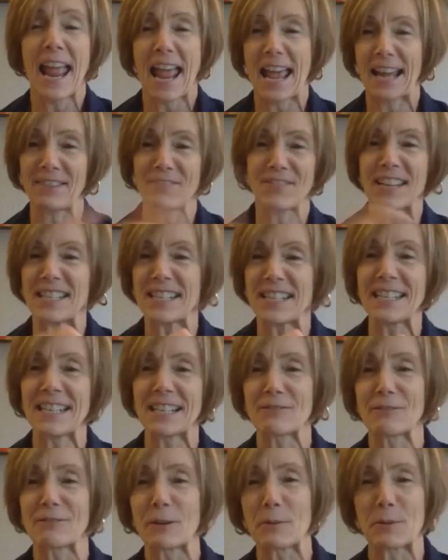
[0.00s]
And if they didn't
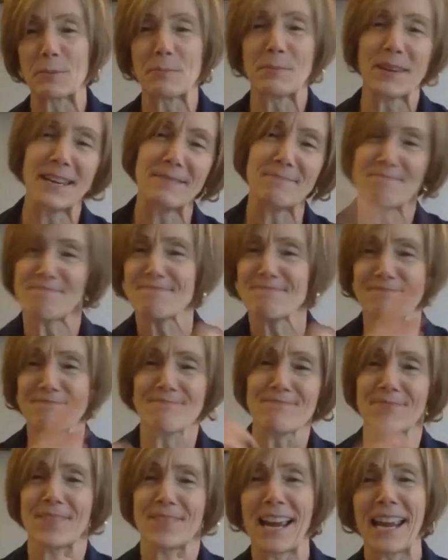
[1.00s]
agree with me,
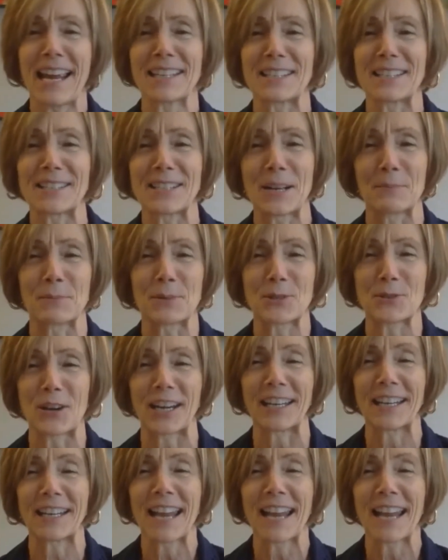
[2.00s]
I had to set it straight.